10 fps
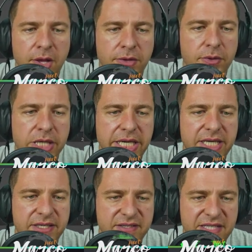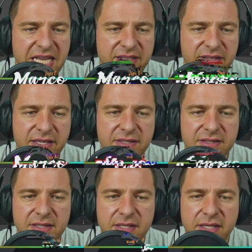you click
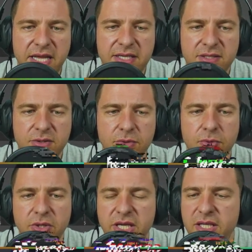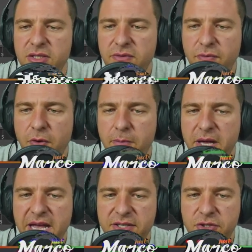settings next to hinge from
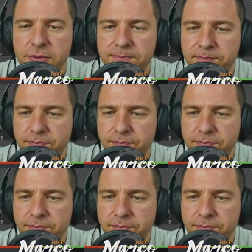edge, and